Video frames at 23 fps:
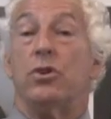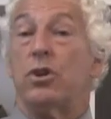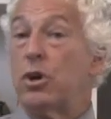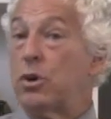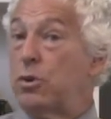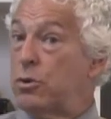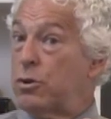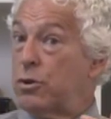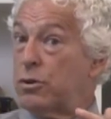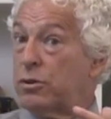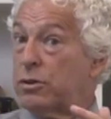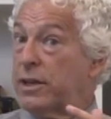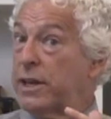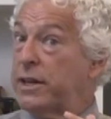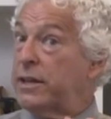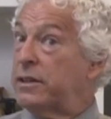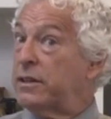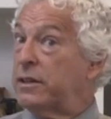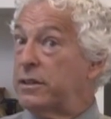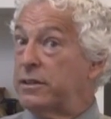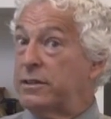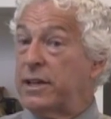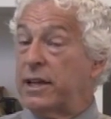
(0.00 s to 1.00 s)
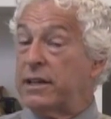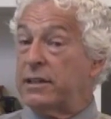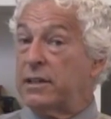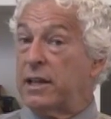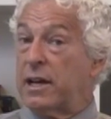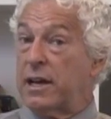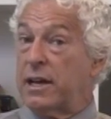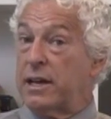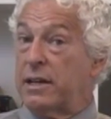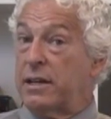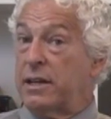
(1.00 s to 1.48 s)
know they're late on a
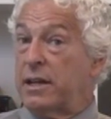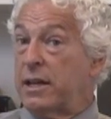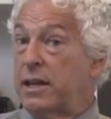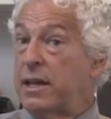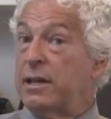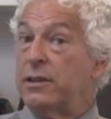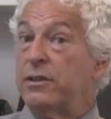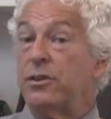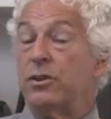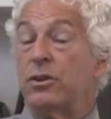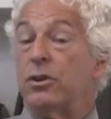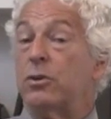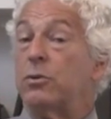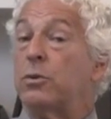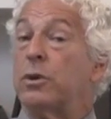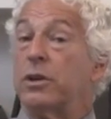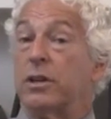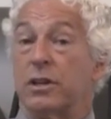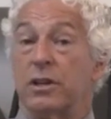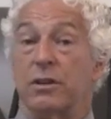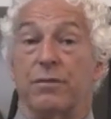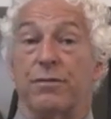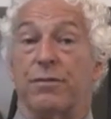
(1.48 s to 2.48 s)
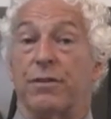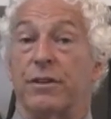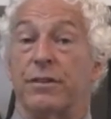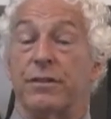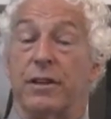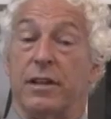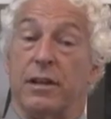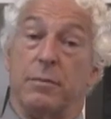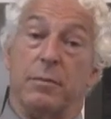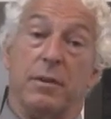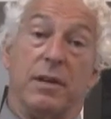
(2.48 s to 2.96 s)
deadline and you don't want to
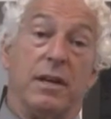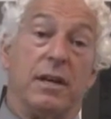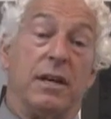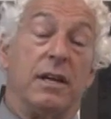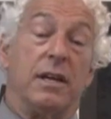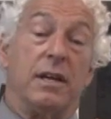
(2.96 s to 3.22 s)
confront them.